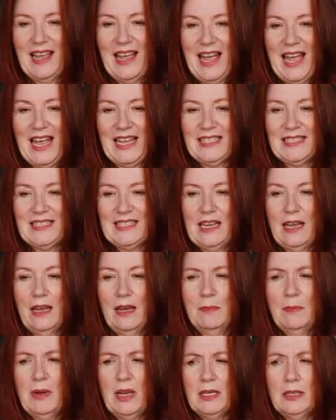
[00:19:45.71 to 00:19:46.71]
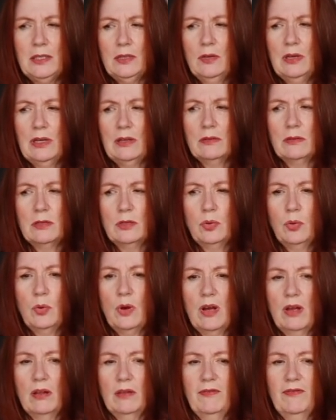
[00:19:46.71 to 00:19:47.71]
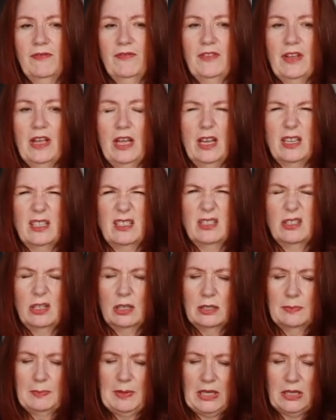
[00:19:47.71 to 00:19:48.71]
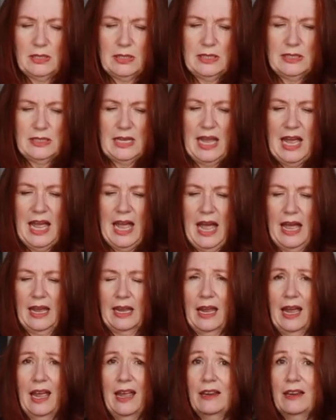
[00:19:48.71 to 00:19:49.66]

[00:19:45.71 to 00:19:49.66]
and uh, I might do a little twirl first just because it's a hack